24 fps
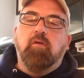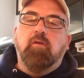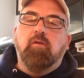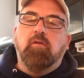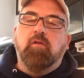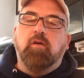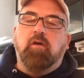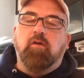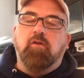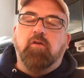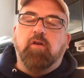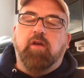
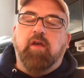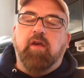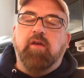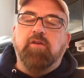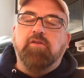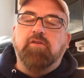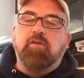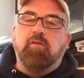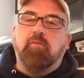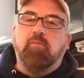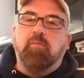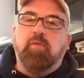Dr.
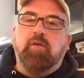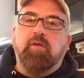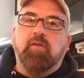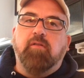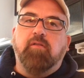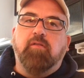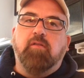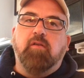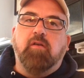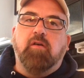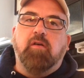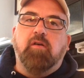Ketchum
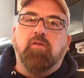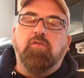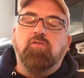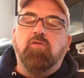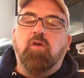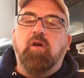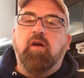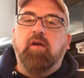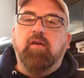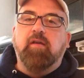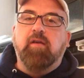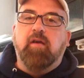is
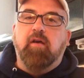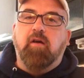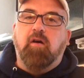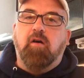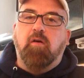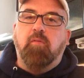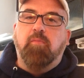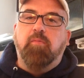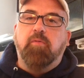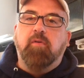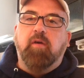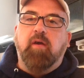trying to
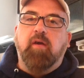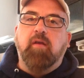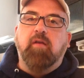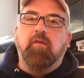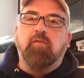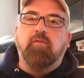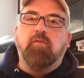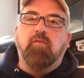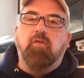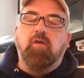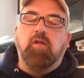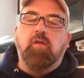help and
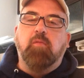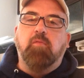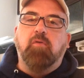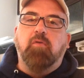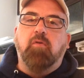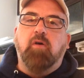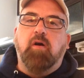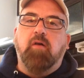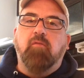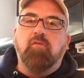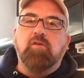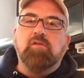is available
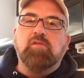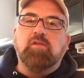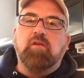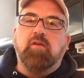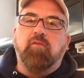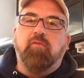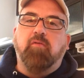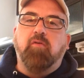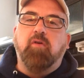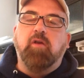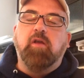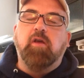obviously
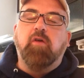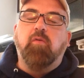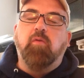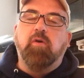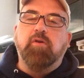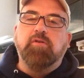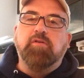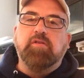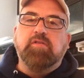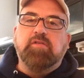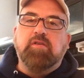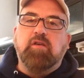for any
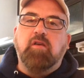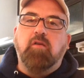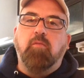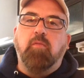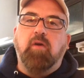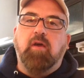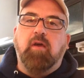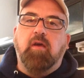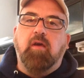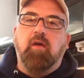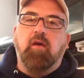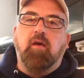questions that you
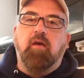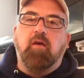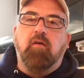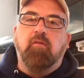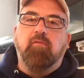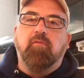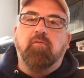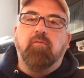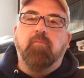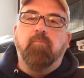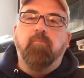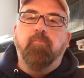may
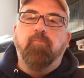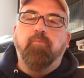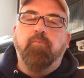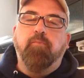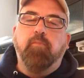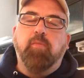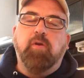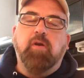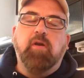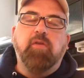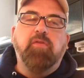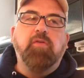have,
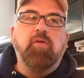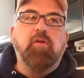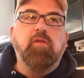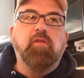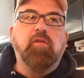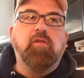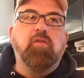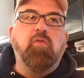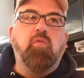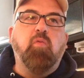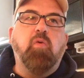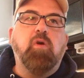but I thought
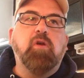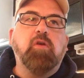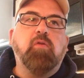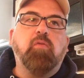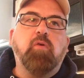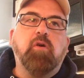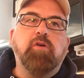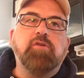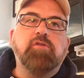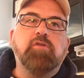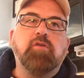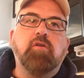that the one
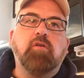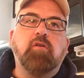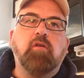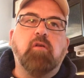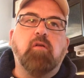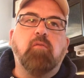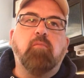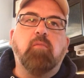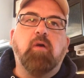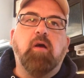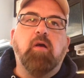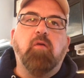question
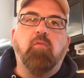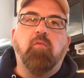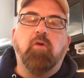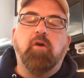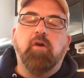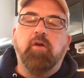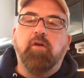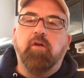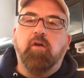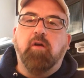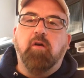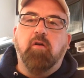you might
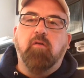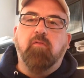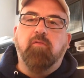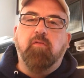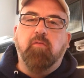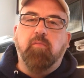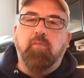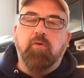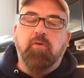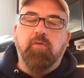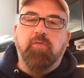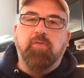want to know
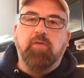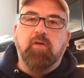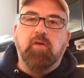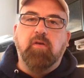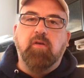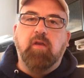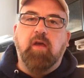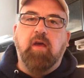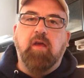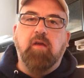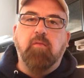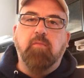for both the
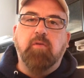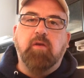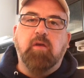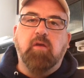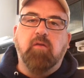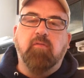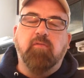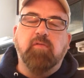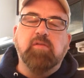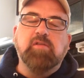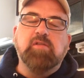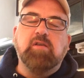anatomy
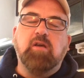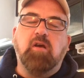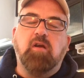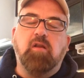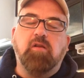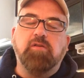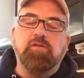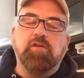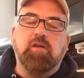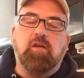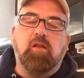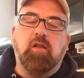and
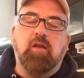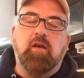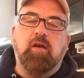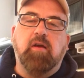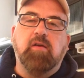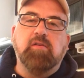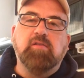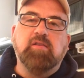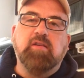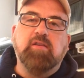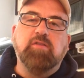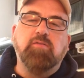physiology
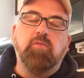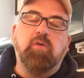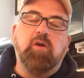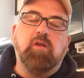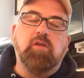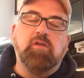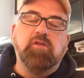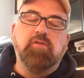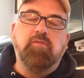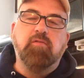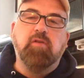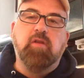class as
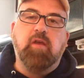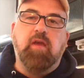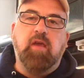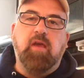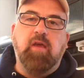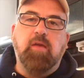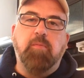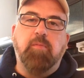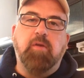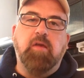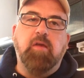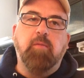well as for
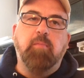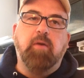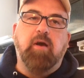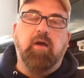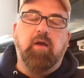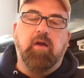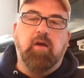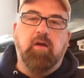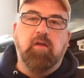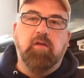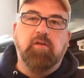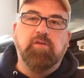the AP
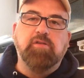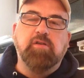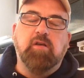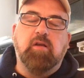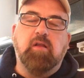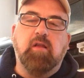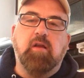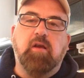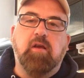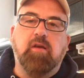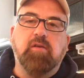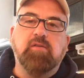biology
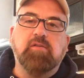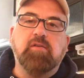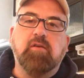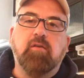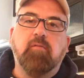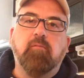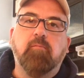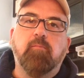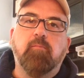class